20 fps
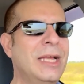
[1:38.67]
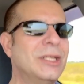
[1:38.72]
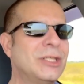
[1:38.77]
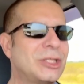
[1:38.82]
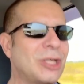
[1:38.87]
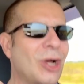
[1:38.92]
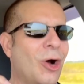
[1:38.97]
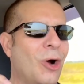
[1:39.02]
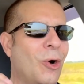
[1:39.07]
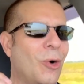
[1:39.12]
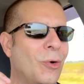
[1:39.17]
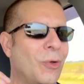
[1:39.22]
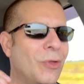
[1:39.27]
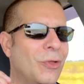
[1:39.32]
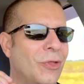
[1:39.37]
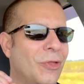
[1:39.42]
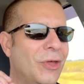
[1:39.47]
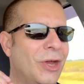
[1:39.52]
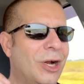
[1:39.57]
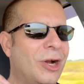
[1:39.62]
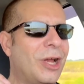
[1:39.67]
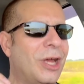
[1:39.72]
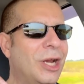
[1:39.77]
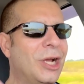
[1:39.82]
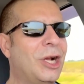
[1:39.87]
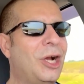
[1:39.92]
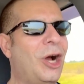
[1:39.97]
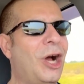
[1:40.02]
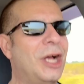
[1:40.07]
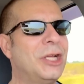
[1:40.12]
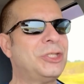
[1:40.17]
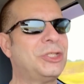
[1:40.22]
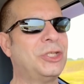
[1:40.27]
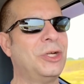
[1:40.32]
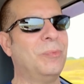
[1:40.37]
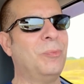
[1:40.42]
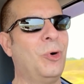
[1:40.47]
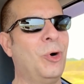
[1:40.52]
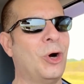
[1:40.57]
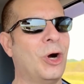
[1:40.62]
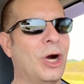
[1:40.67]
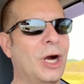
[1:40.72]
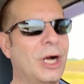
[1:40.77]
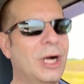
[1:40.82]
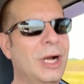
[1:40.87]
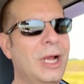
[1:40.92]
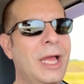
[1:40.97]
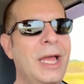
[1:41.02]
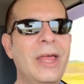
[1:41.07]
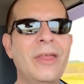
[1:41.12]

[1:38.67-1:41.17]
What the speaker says: So they're going to cost you more.